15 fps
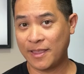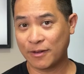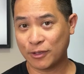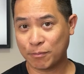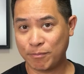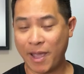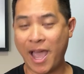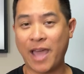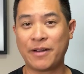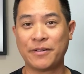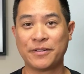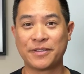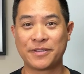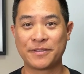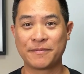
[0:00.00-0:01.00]
And there's
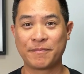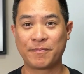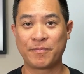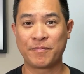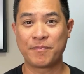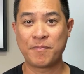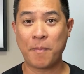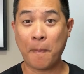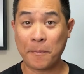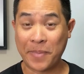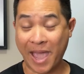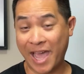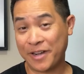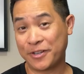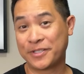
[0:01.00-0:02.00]
patterns,
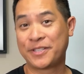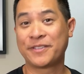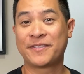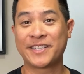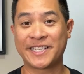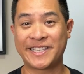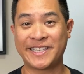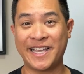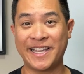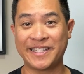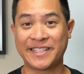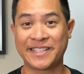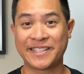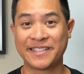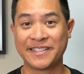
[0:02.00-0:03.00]
patterns of
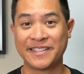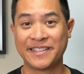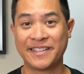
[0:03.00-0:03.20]
success